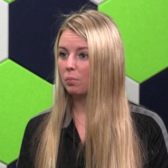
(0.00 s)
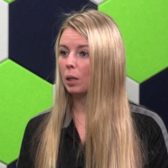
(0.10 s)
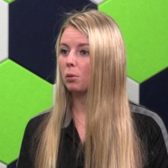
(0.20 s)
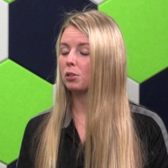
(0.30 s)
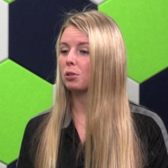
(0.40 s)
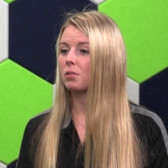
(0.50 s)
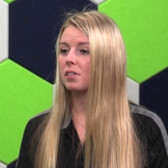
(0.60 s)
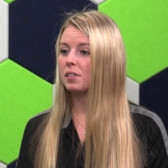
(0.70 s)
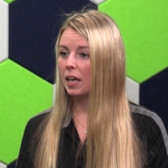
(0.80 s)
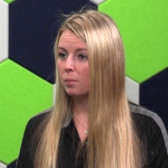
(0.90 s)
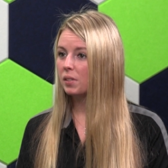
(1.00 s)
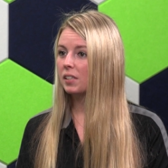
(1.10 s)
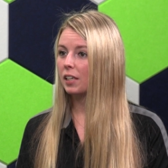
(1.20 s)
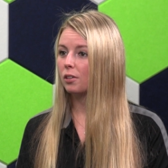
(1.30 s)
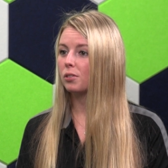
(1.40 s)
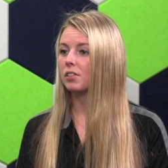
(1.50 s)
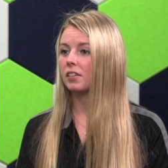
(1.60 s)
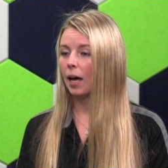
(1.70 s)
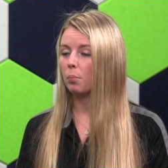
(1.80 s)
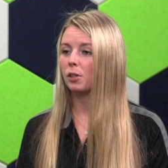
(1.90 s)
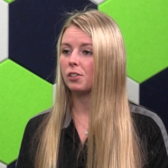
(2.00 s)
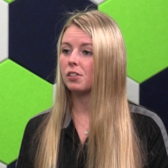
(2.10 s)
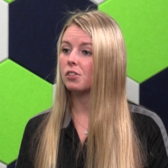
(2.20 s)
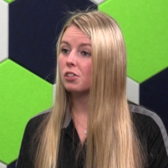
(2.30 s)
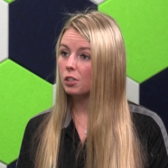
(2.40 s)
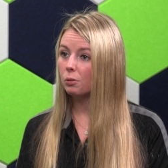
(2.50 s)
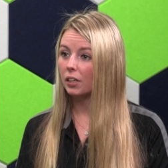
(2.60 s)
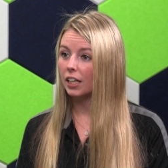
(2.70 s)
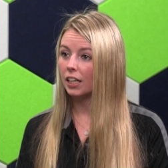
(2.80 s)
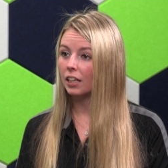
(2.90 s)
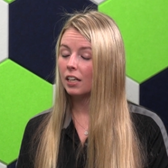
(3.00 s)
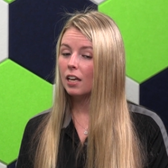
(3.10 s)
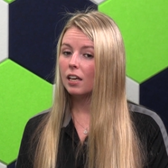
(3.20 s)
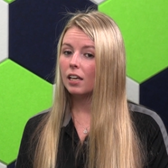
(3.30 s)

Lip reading: and be able to do the same skills that that person's doing.